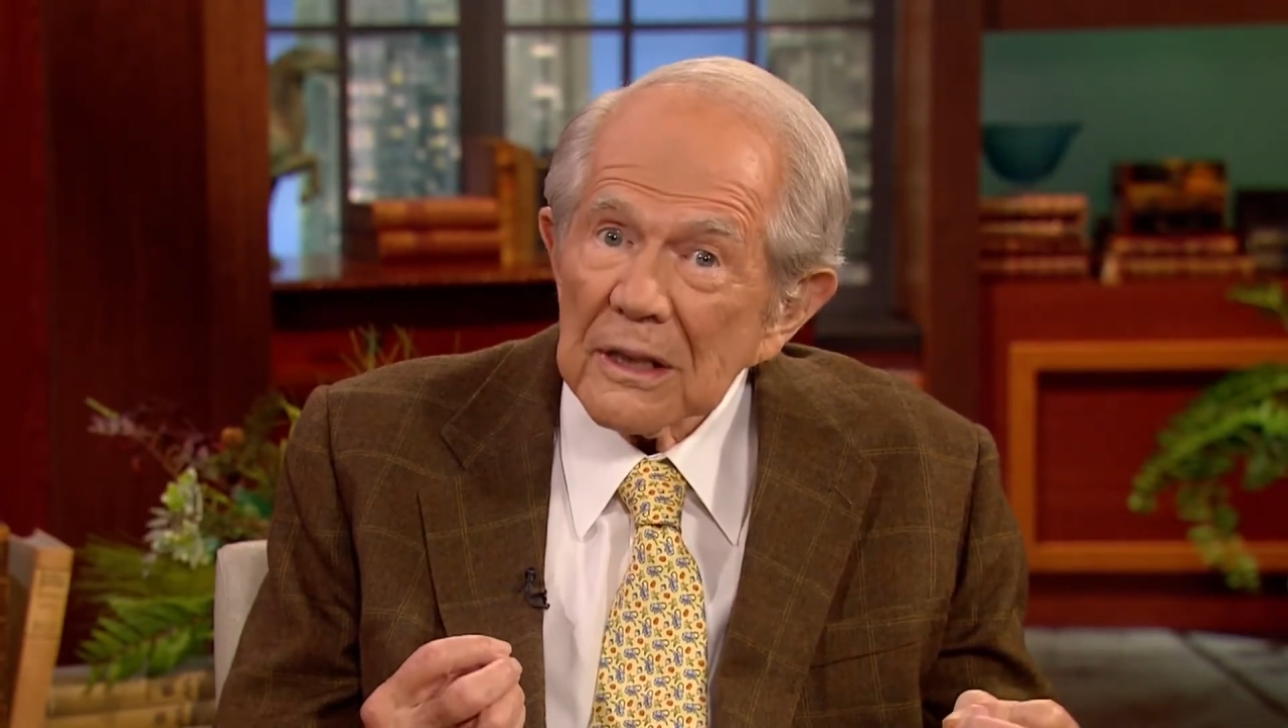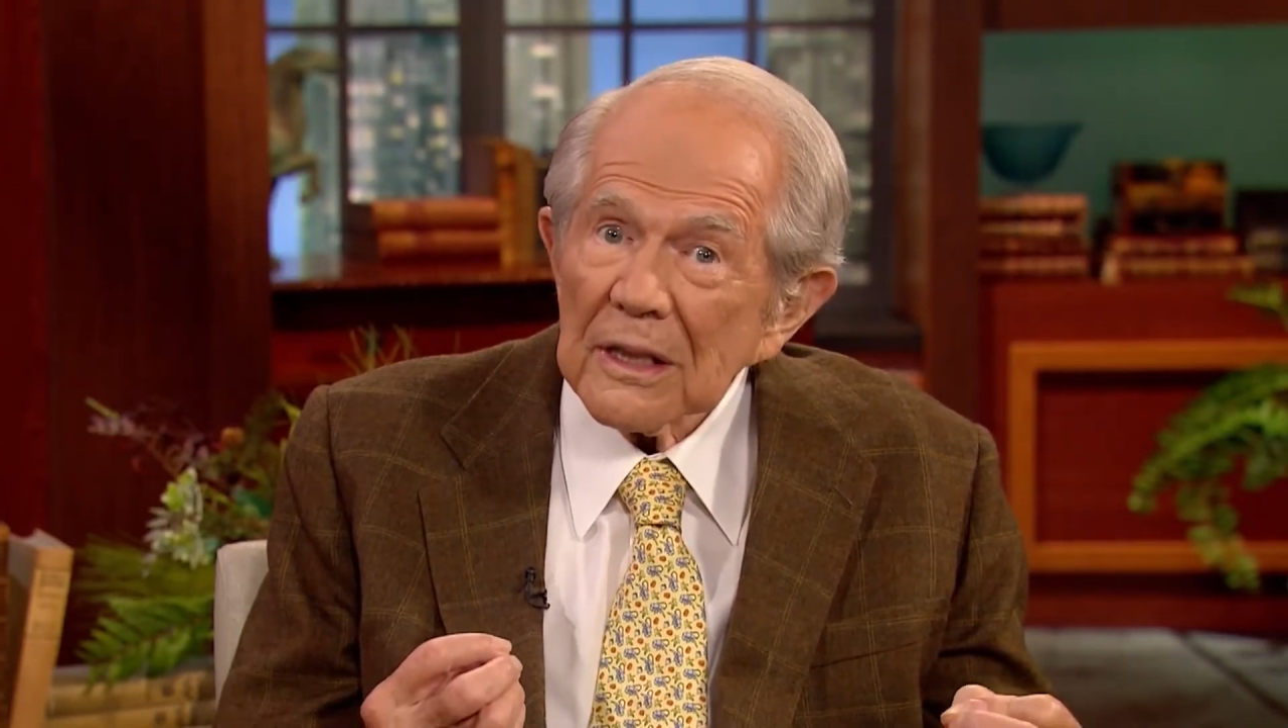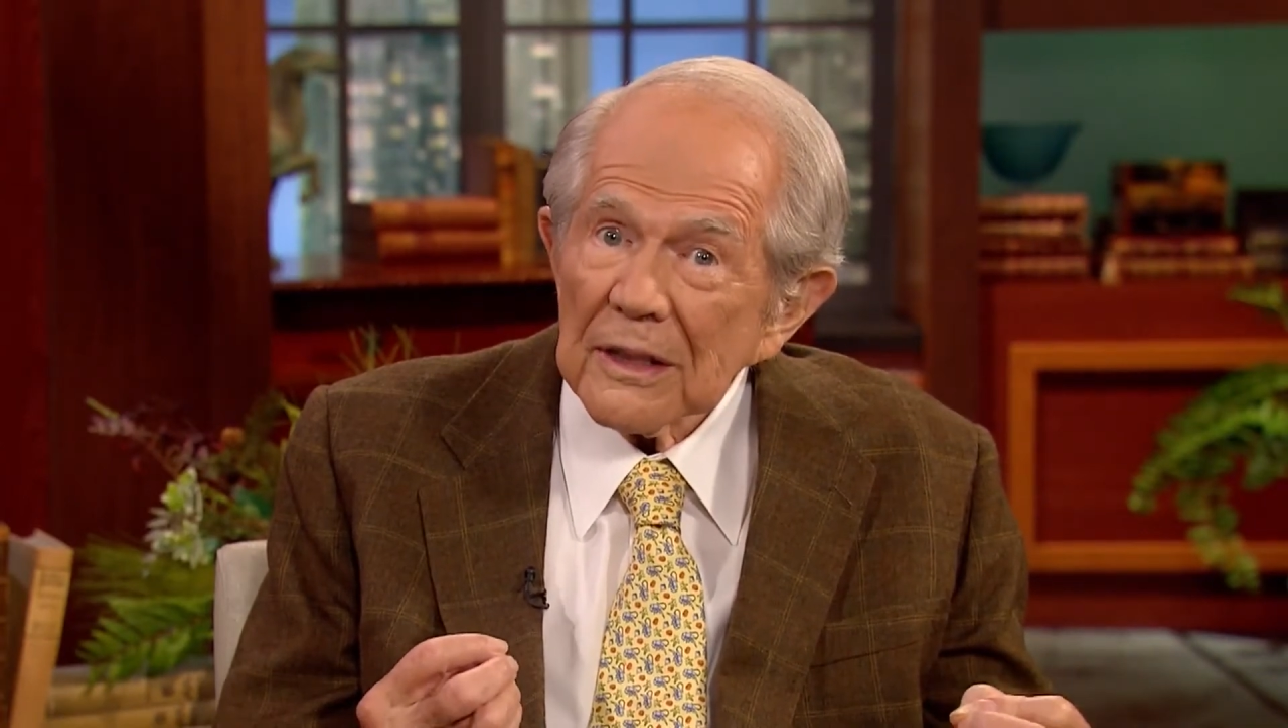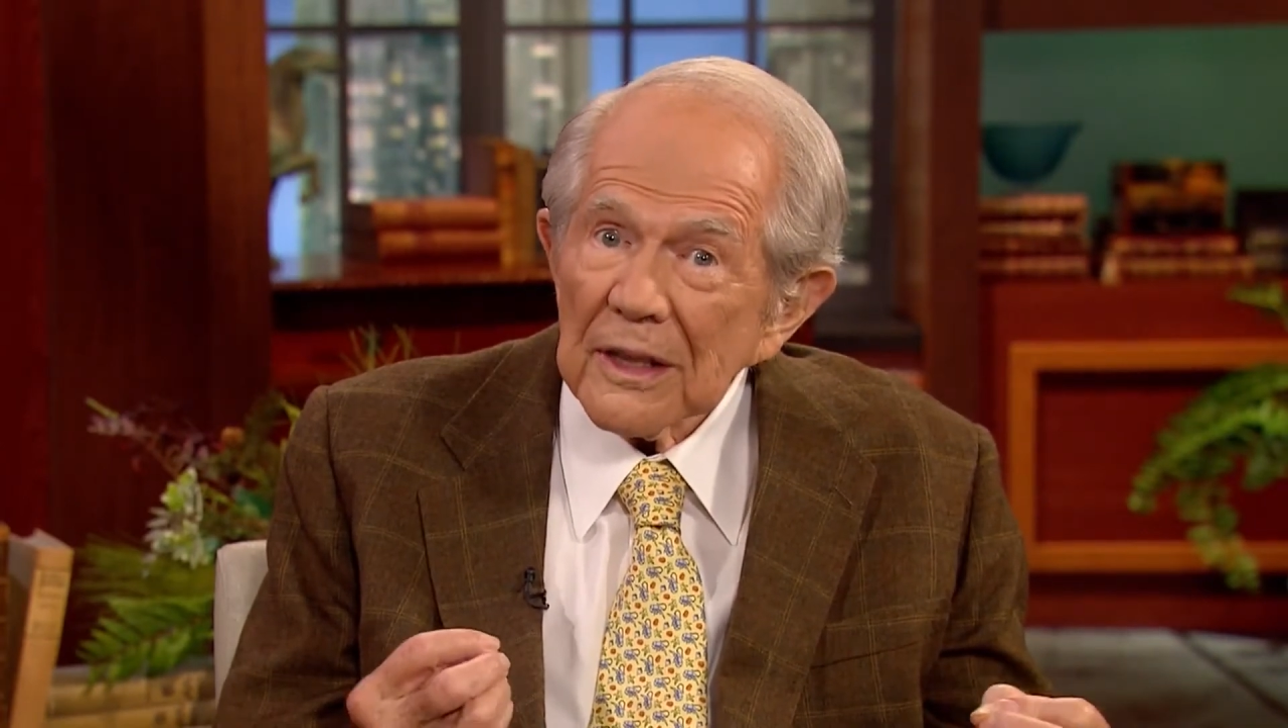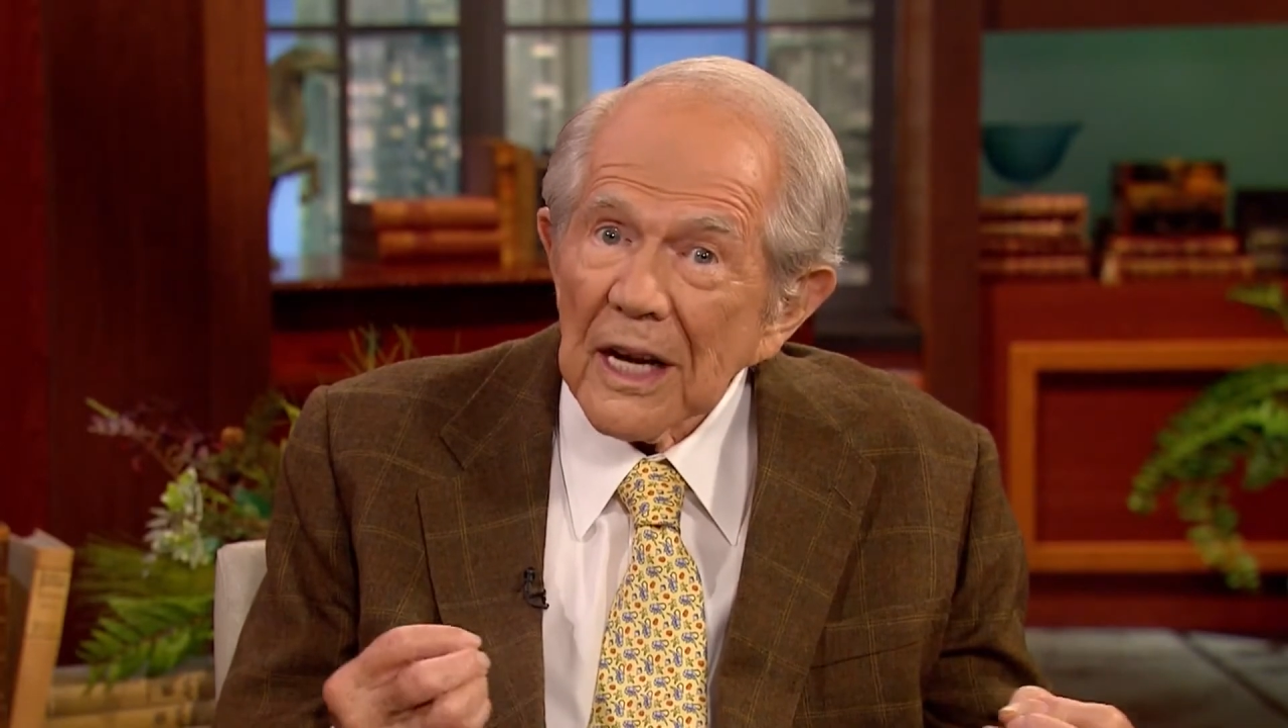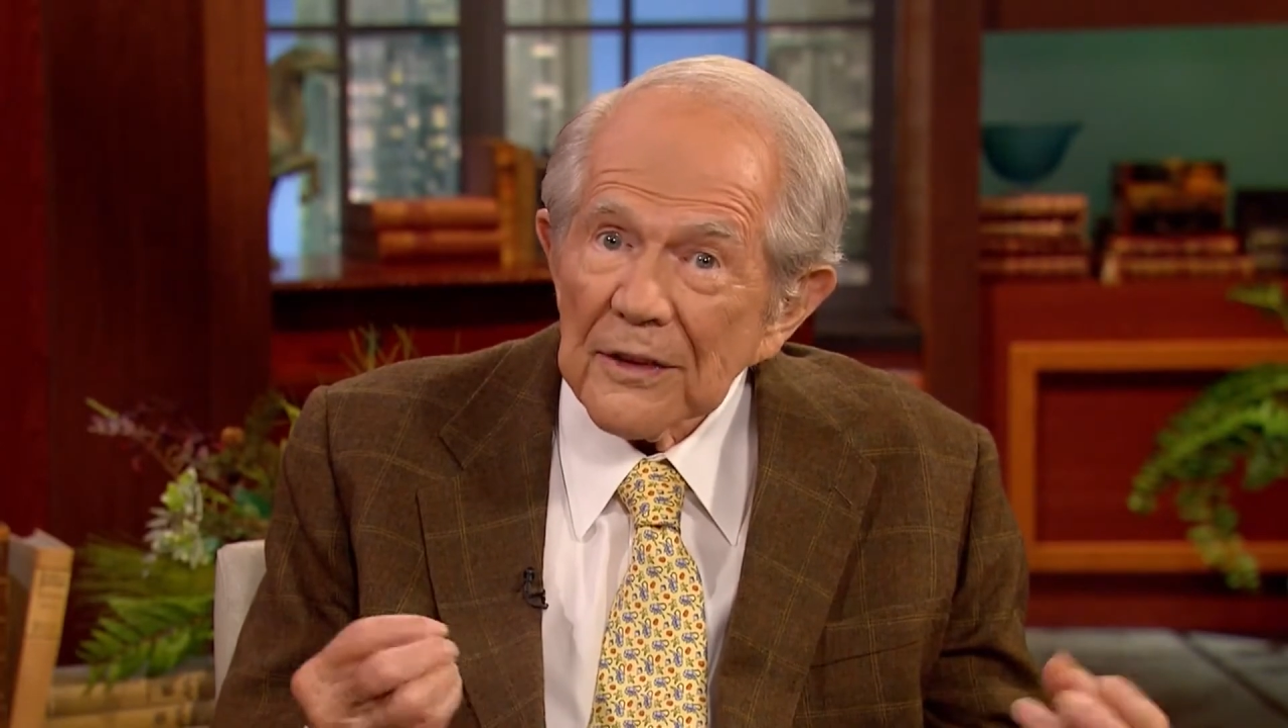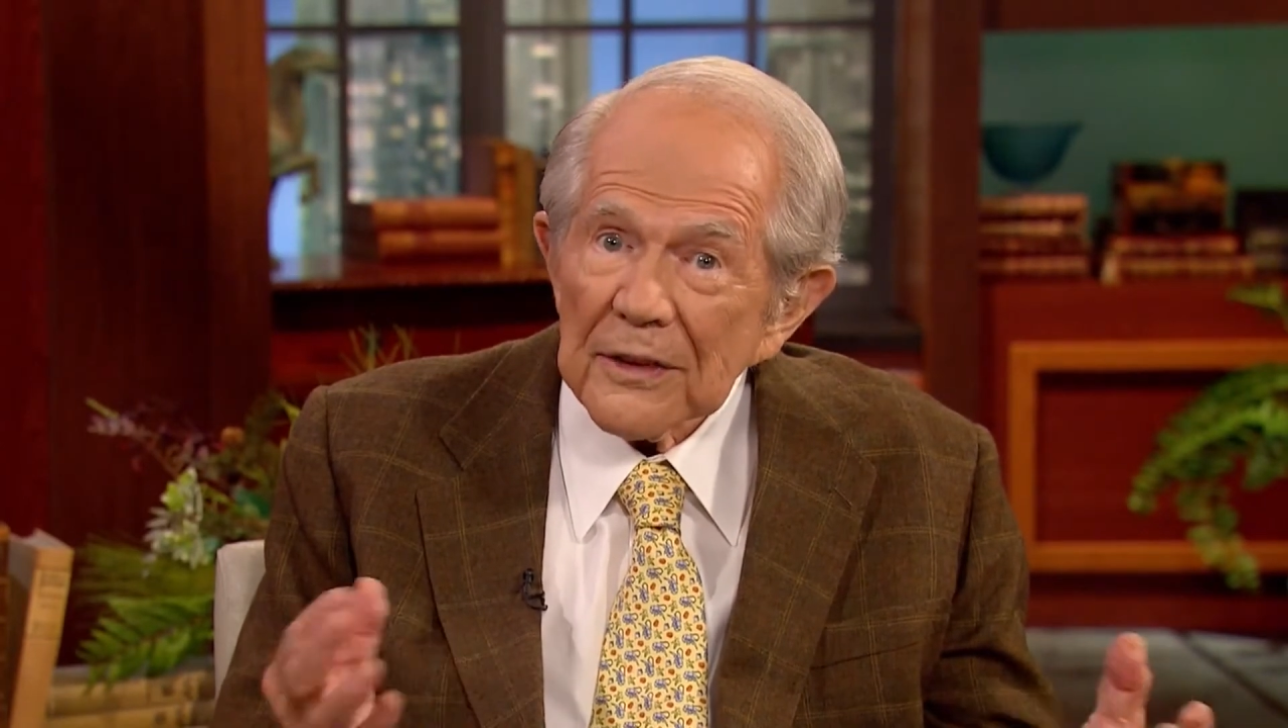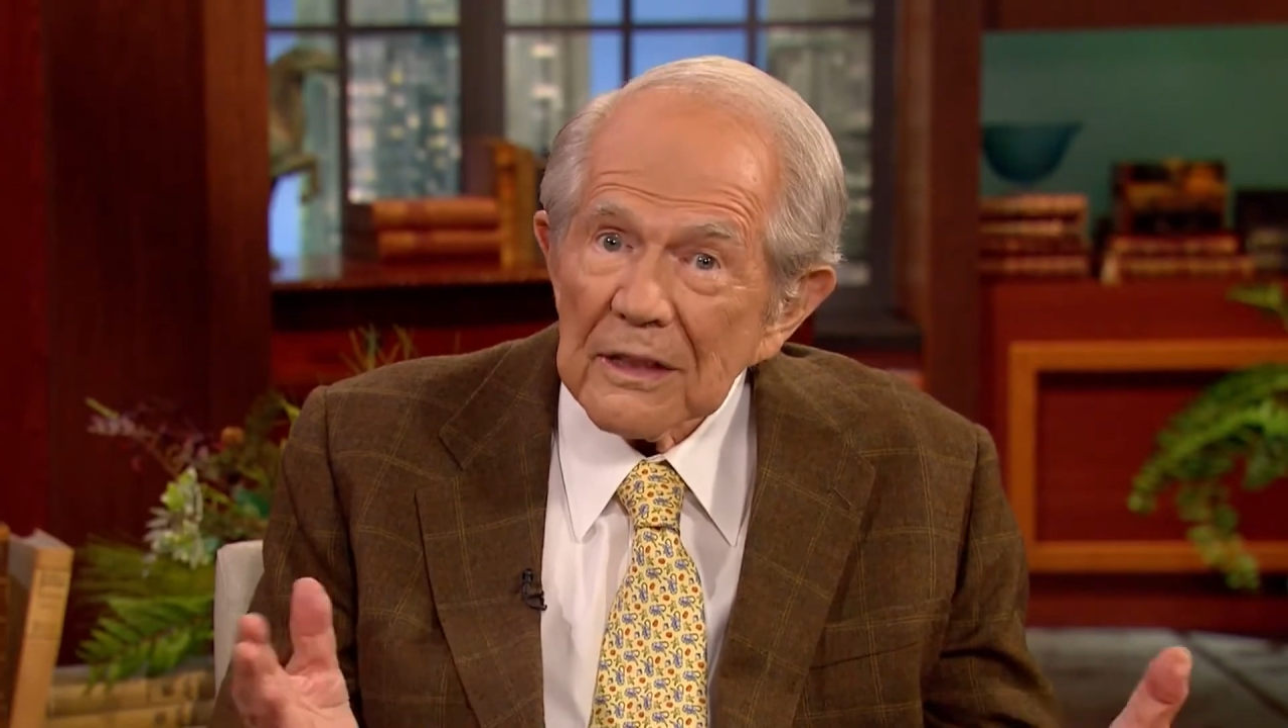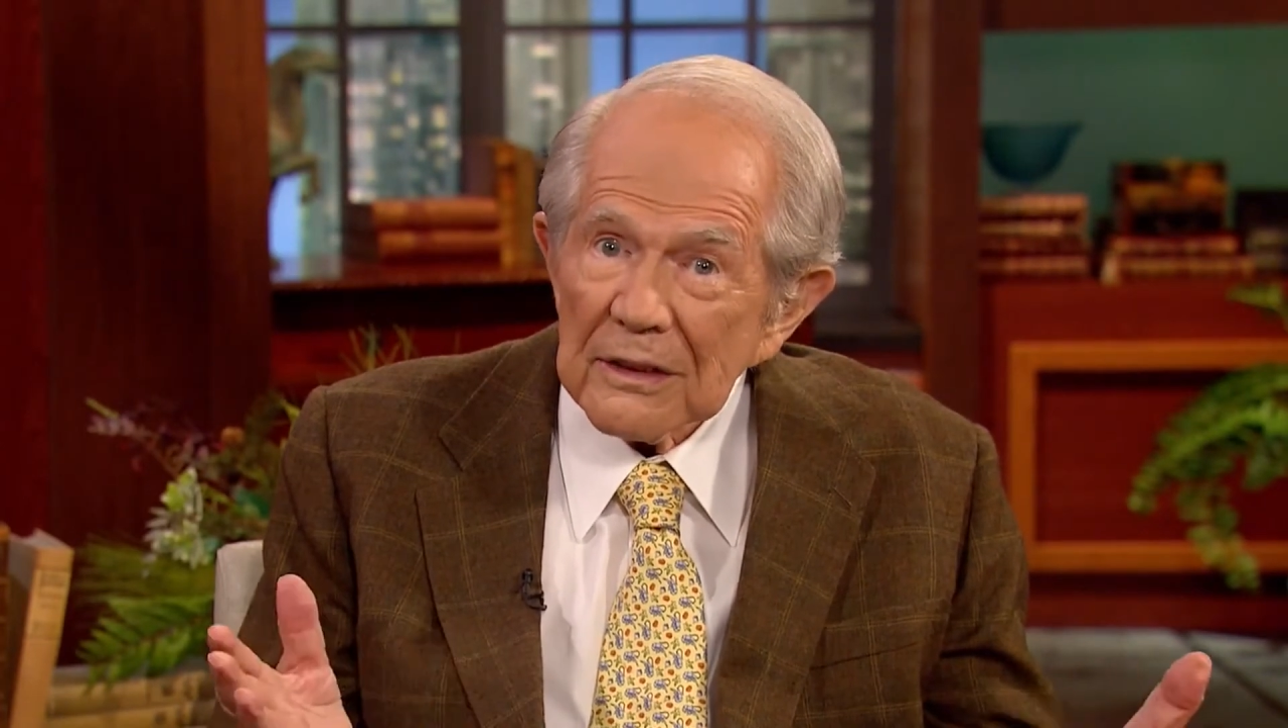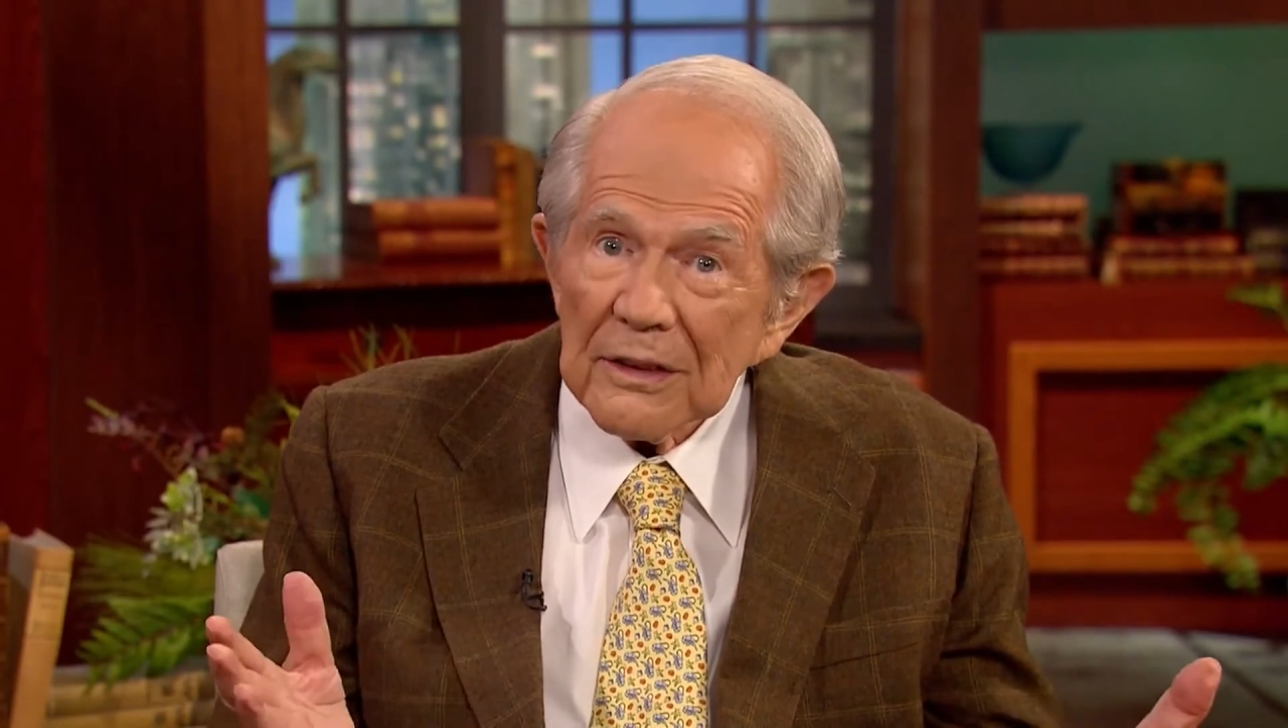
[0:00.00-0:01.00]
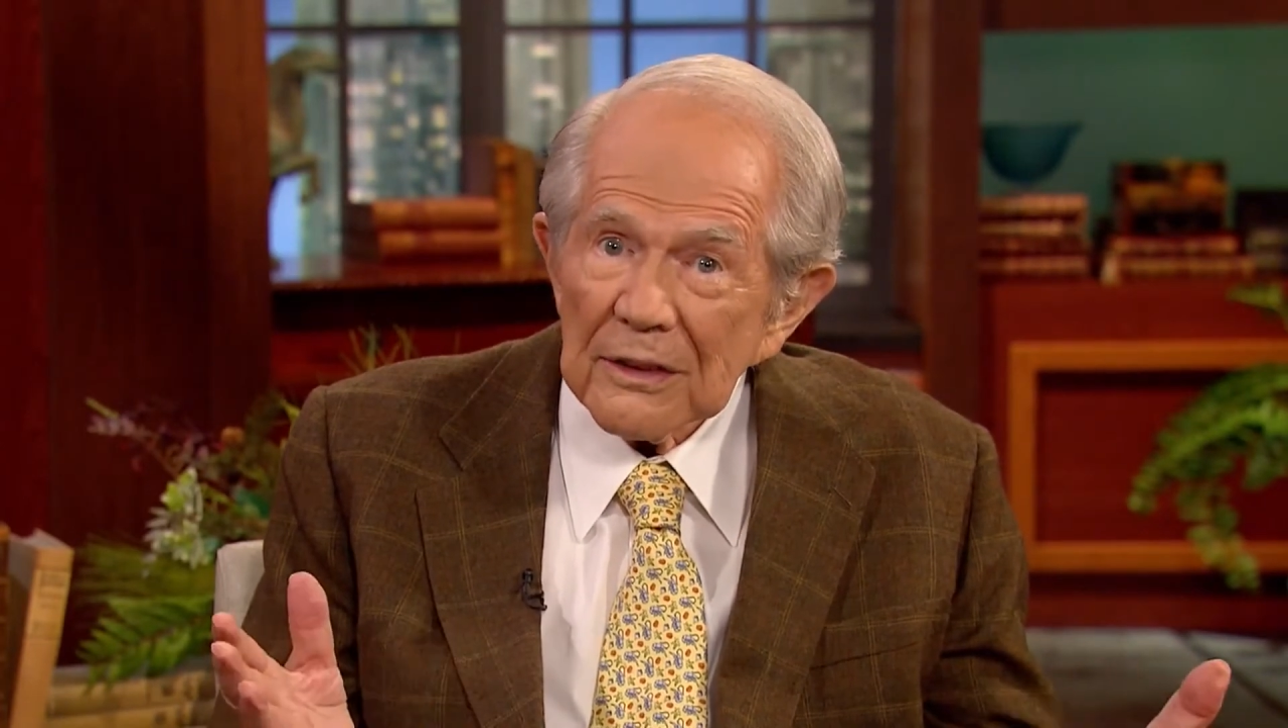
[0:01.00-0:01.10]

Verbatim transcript: And I think